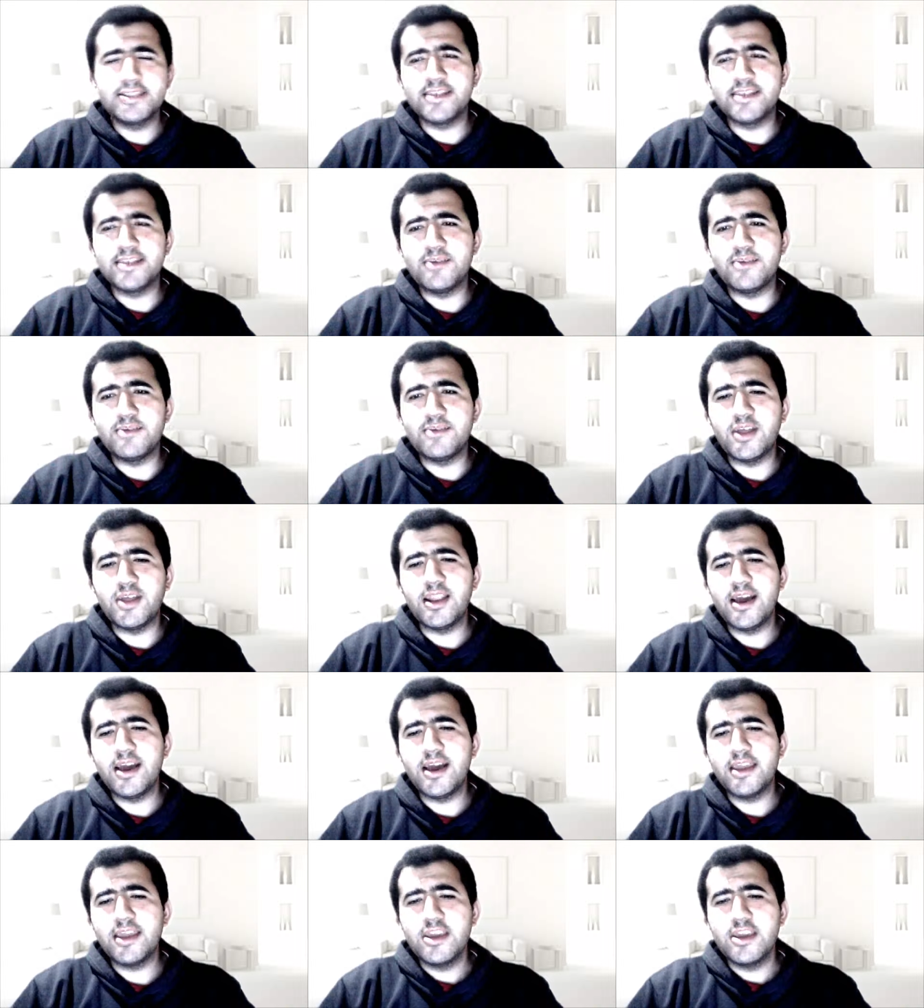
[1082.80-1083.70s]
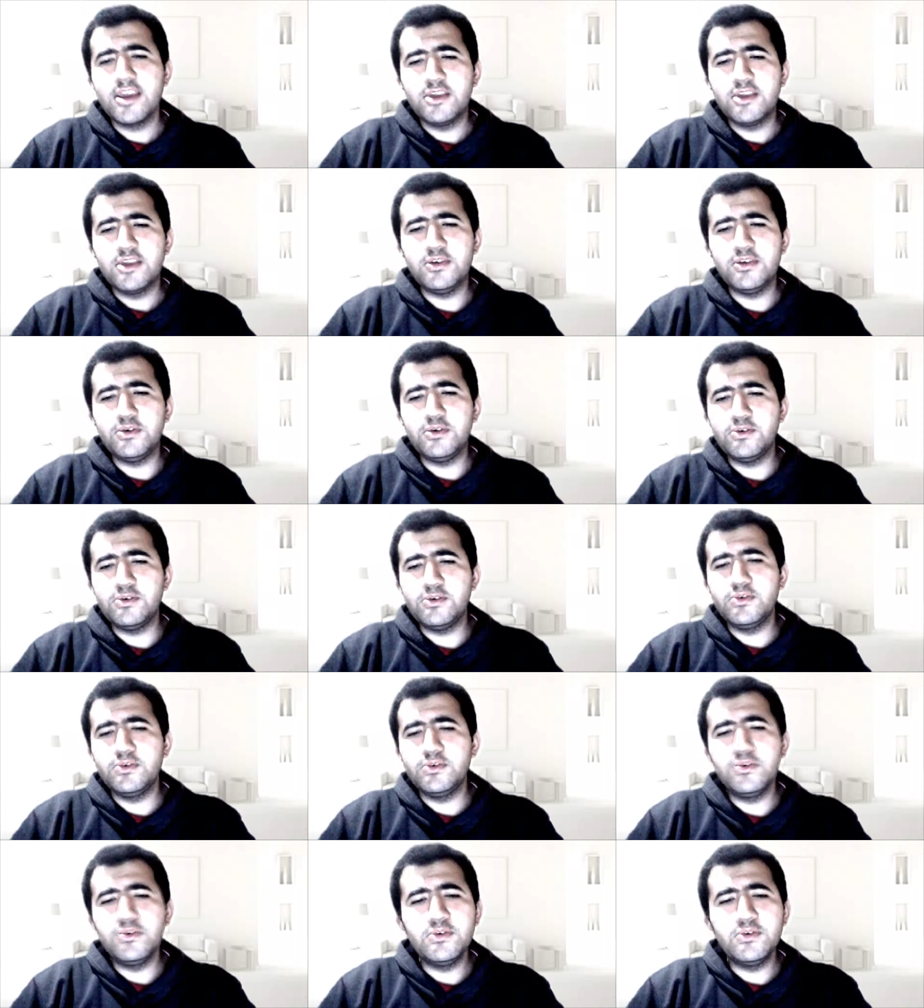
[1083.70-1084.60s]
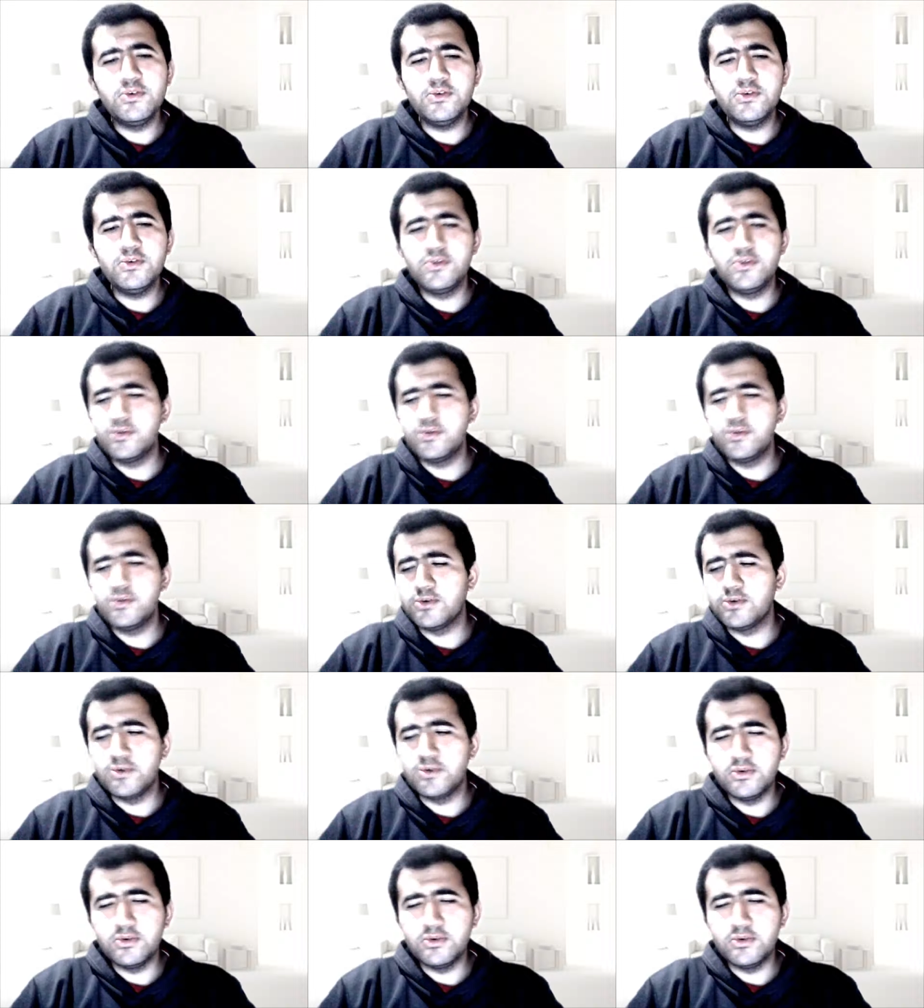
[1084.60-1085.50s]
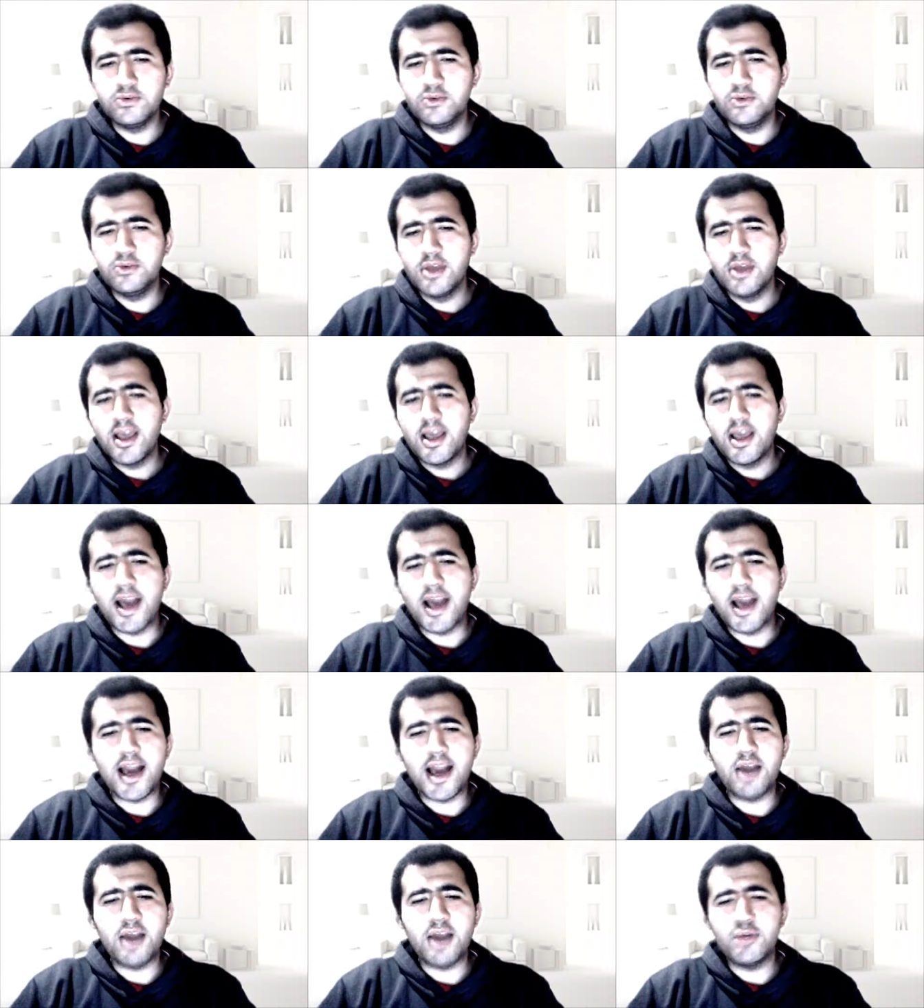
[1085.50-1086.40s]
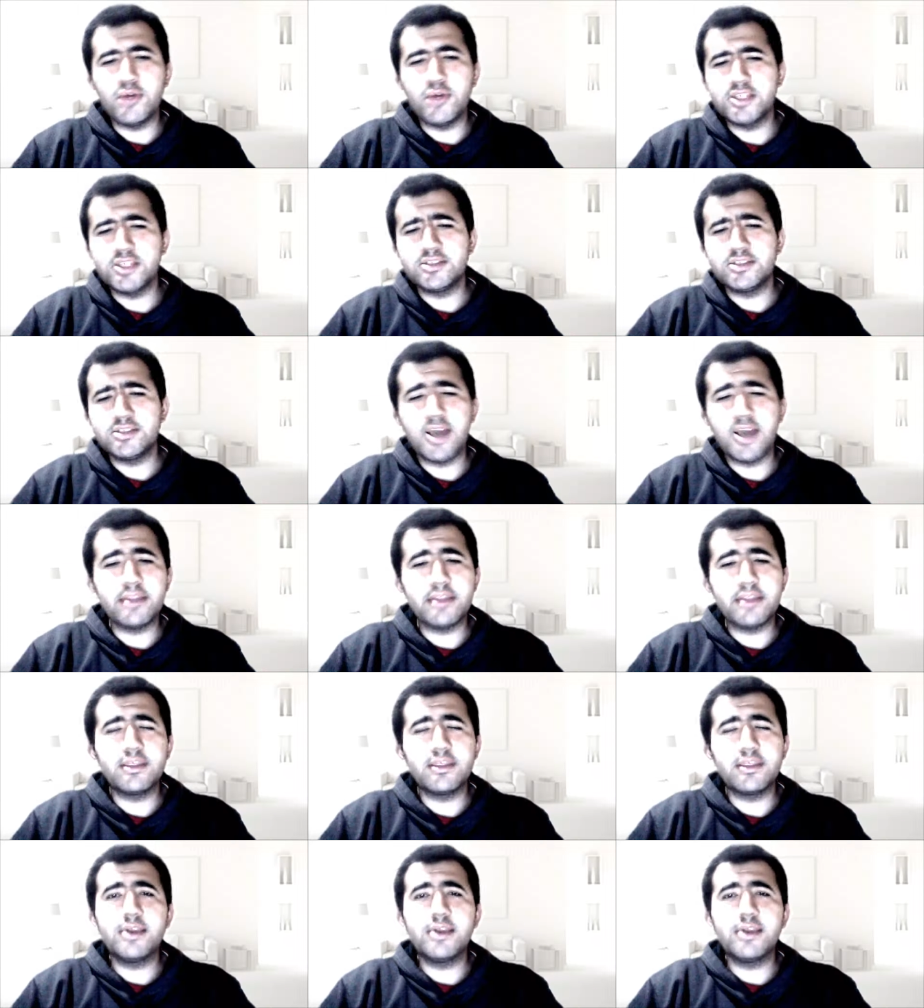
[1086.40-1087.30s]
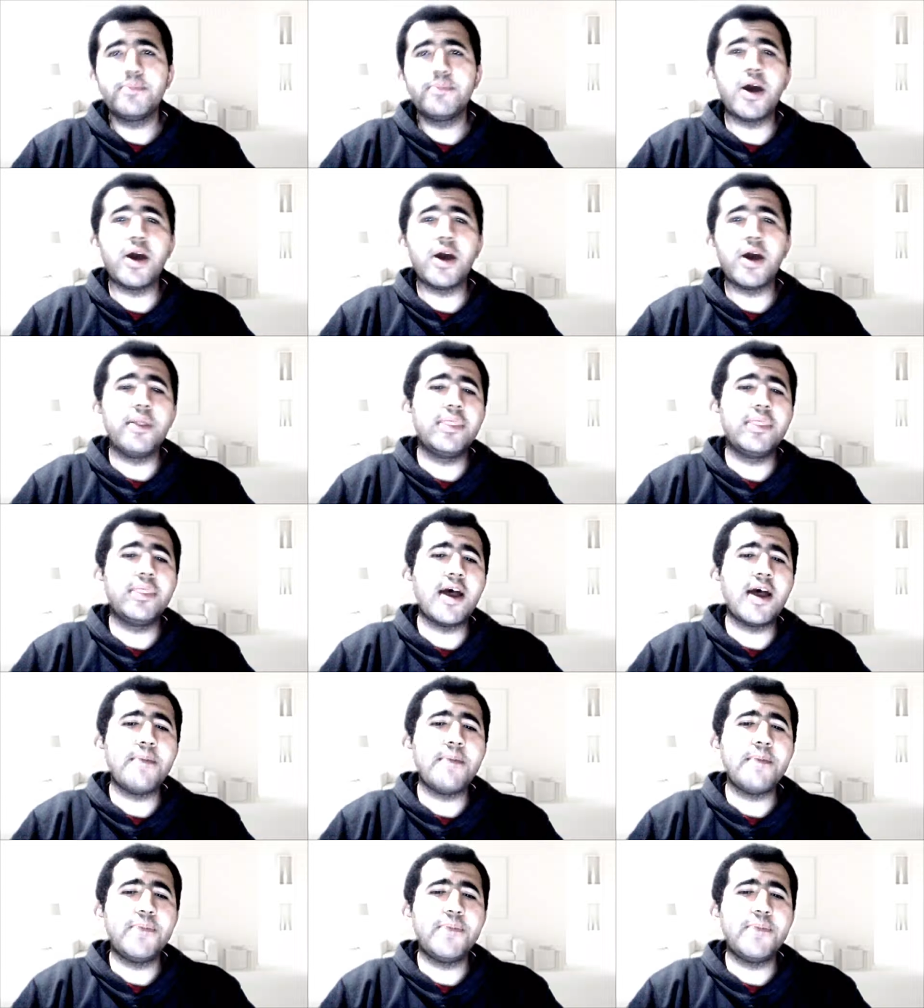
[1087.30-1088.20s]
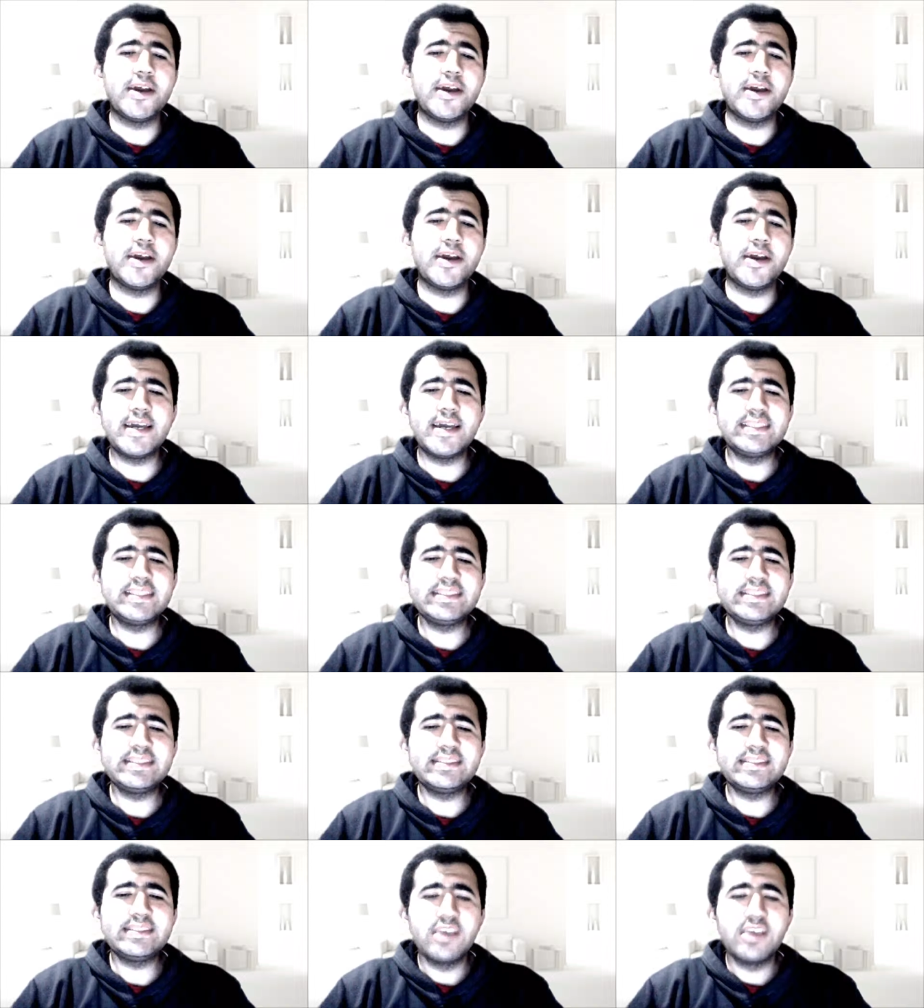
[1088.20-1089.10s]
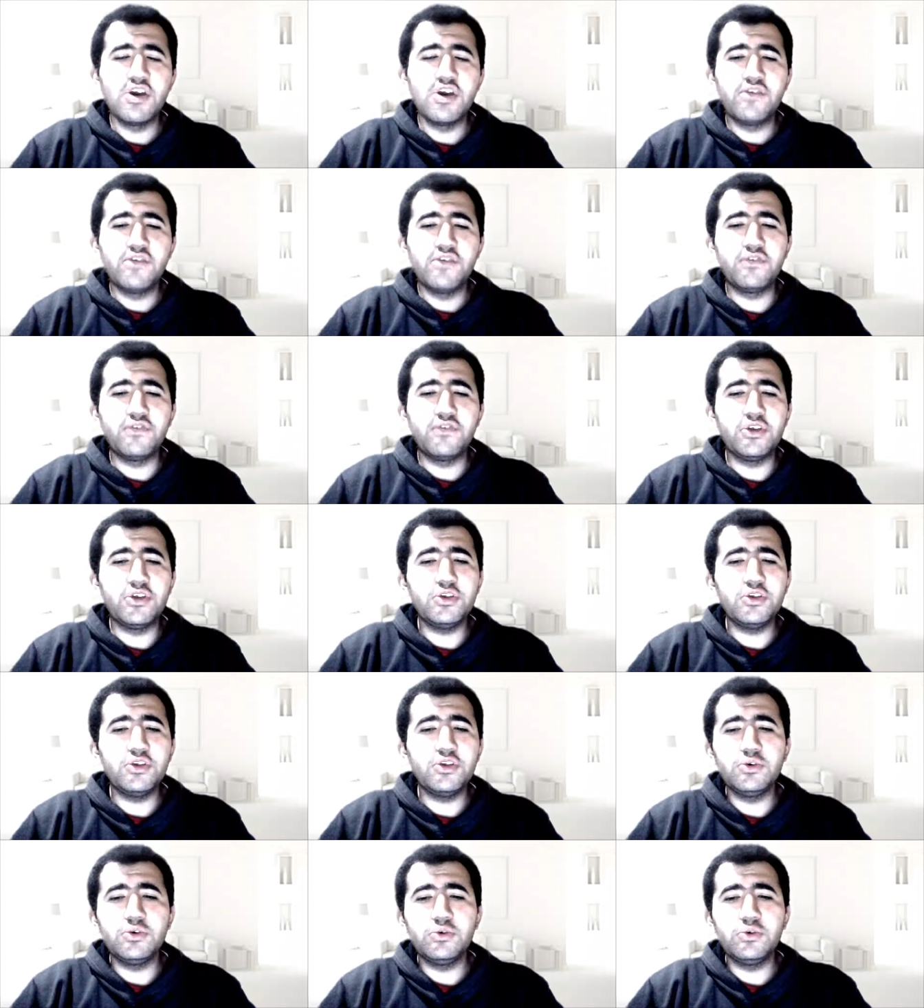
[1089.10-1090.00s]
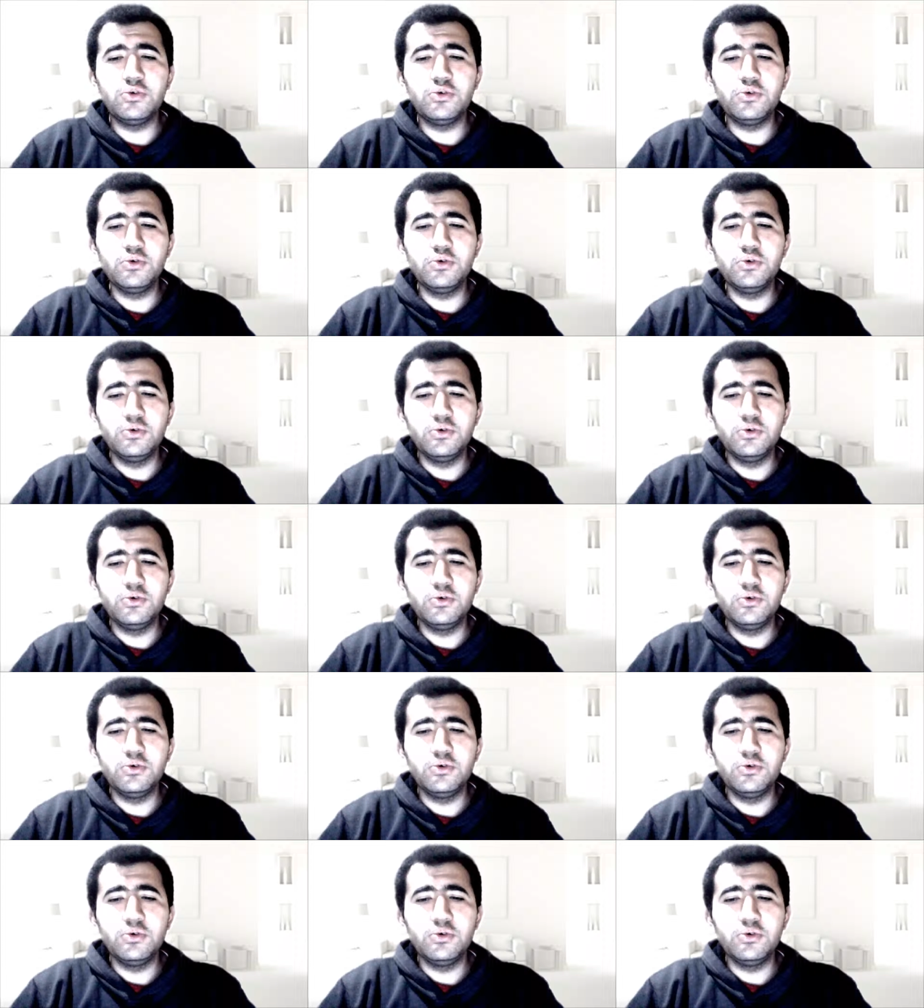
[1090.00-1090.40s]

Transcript: like you. I wish nothing but the best for you.